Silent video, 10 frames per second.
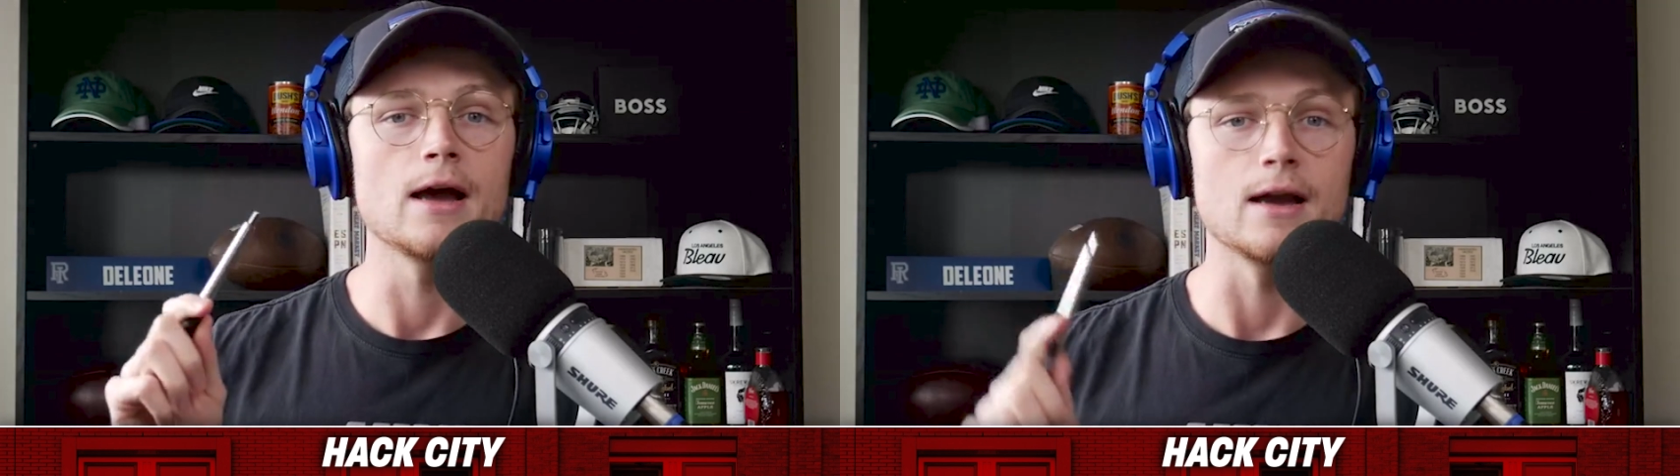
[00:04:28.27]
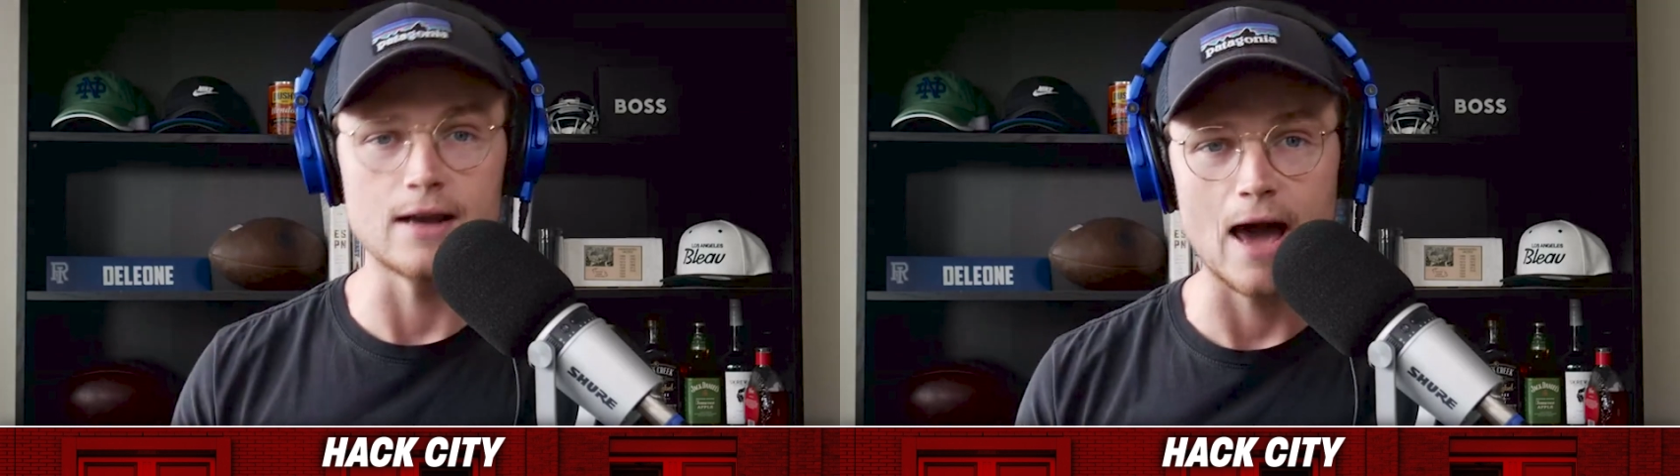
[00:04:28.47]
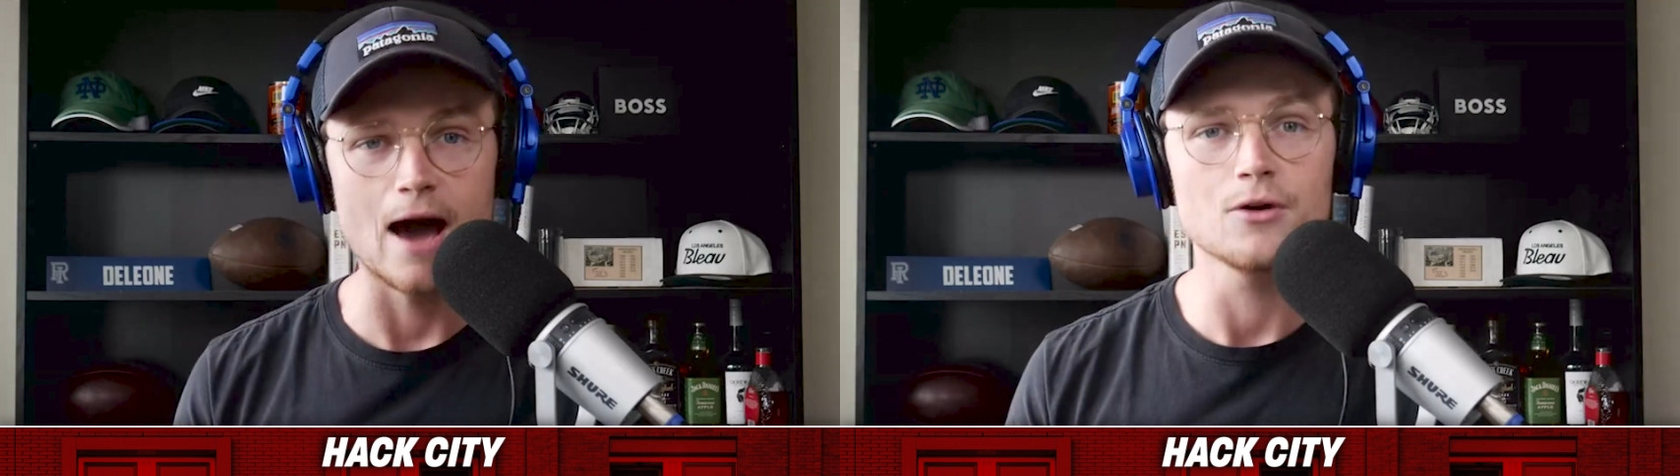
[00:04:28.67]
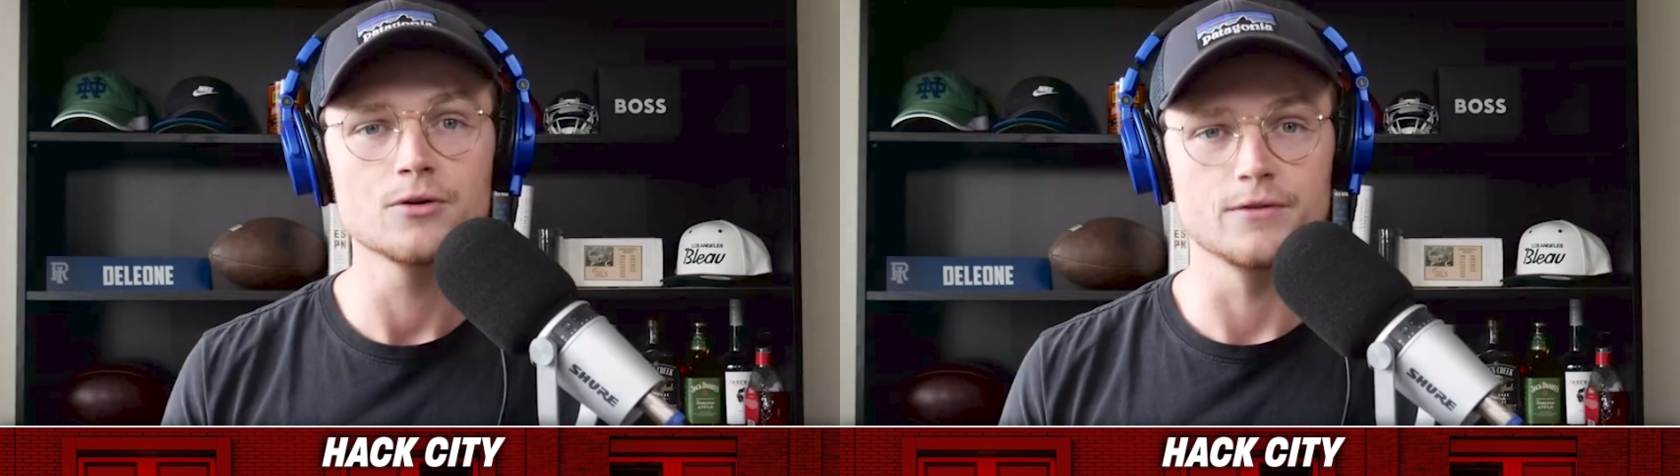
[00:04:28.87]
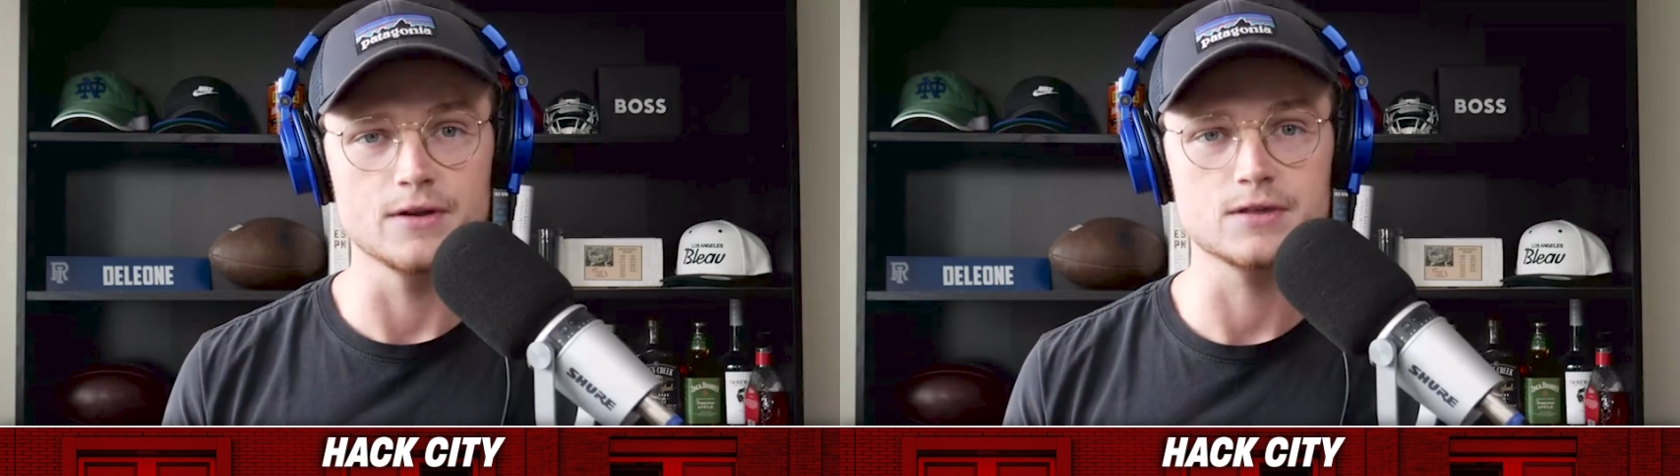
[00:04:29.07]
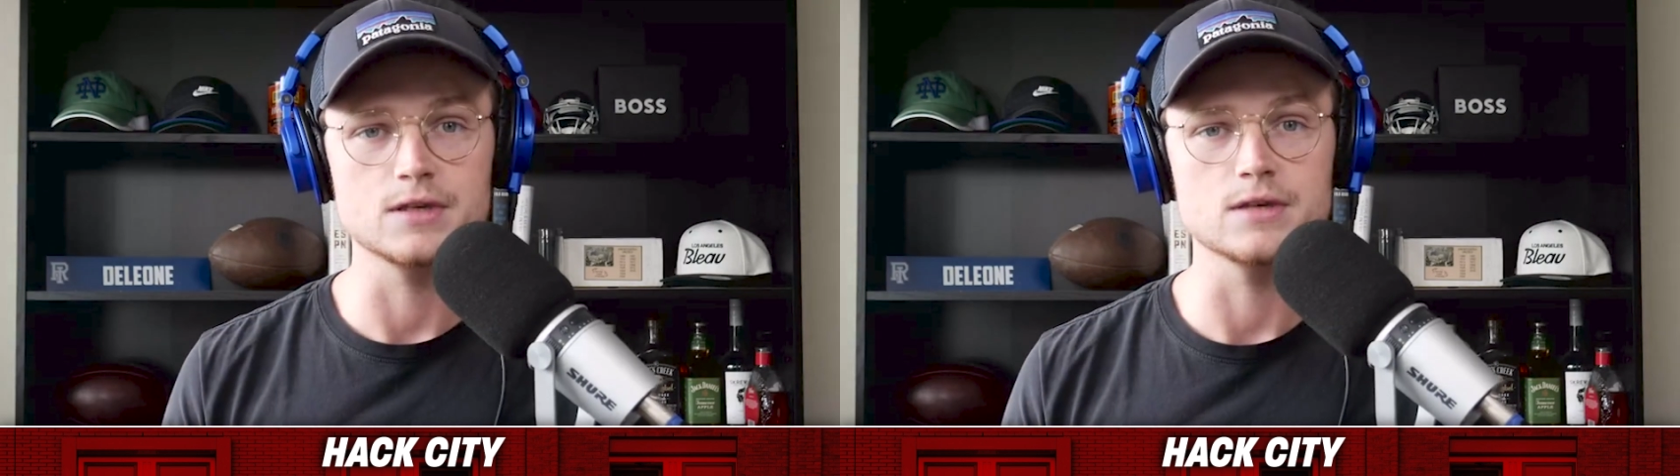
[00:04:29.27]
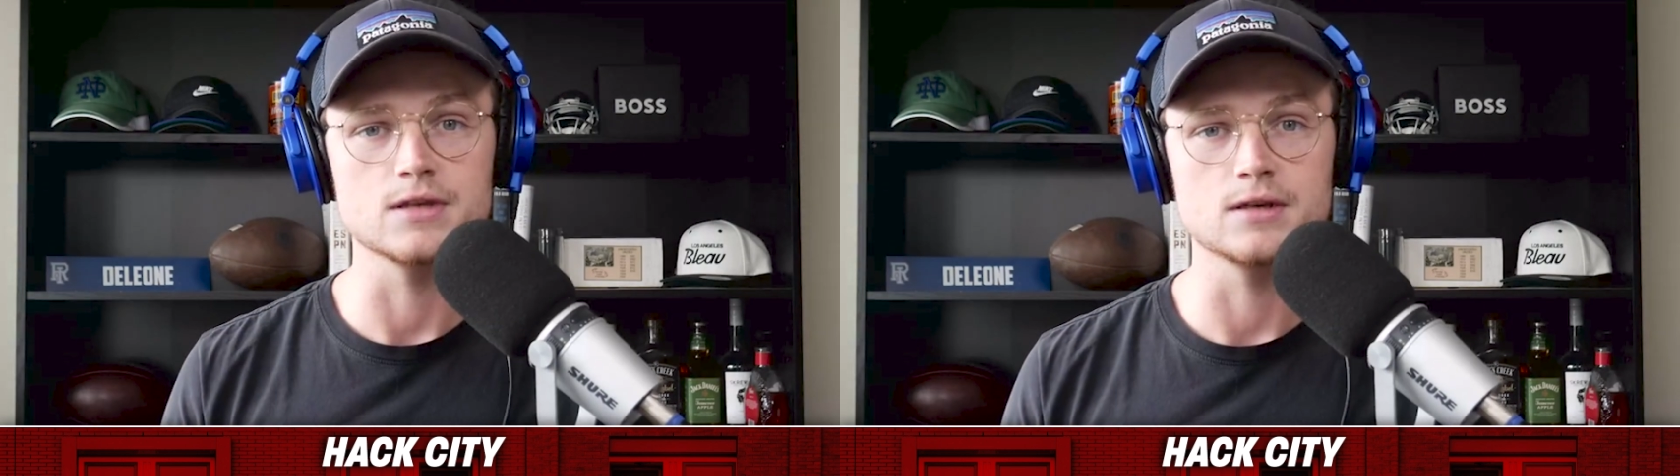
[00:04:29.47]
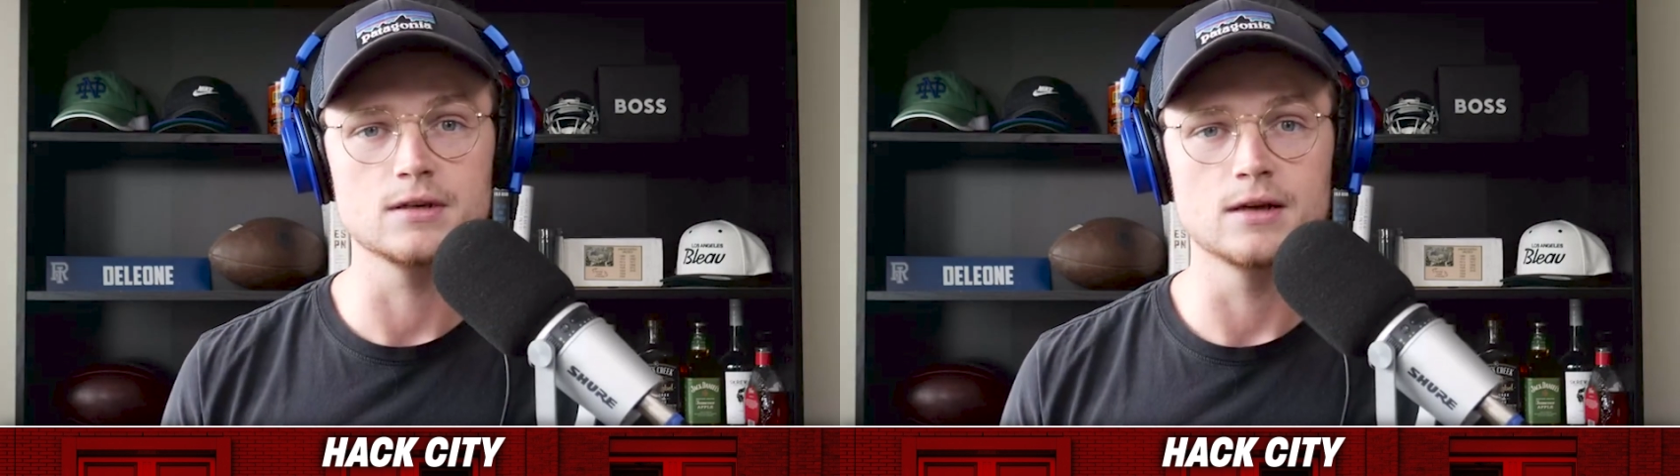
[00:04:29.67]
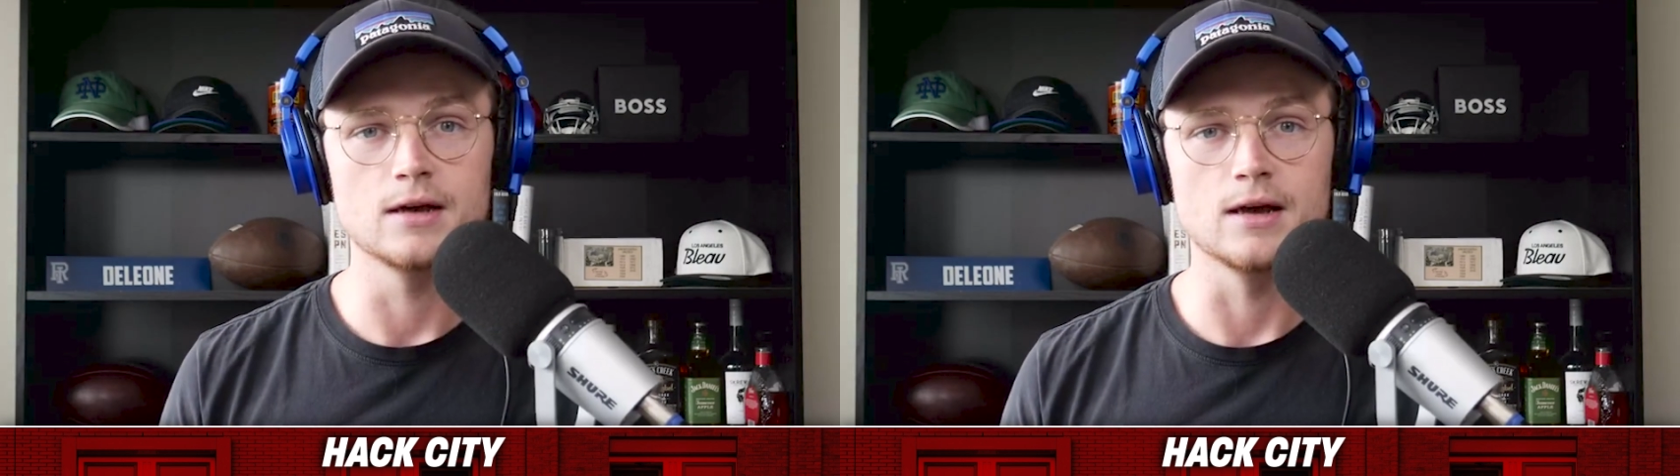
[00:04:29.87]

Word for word: And now this season,